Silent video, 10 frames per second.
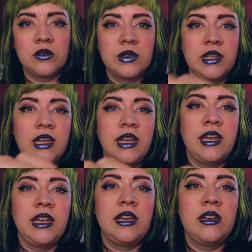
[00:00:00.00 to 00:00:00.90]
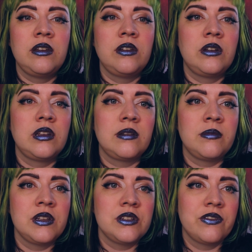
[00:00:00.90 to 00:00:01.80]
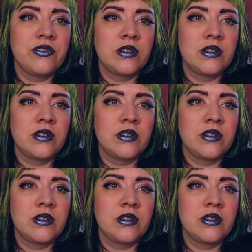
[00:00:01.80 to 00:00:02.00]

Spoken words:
Okay, measure